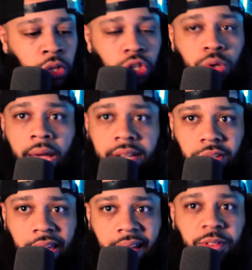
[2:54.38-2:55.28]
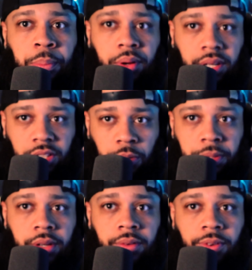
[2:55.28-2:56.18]
you actually have to put a little
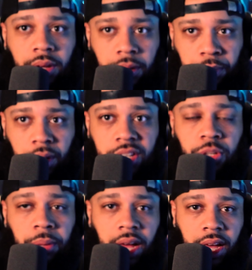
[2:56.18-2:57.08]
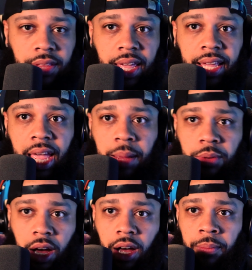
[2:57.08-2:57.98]
bit of pressure behind that gain
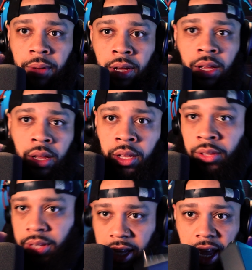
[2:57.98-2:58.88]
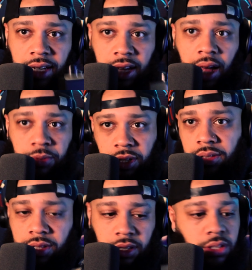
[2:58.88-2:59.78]
knob, to
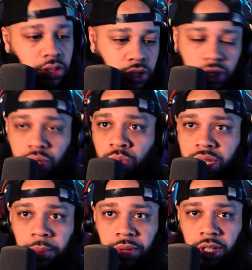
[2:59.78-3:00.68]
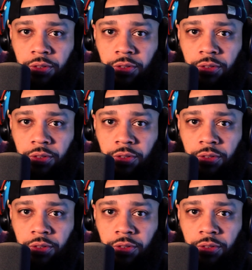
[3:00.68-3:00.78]
do something. You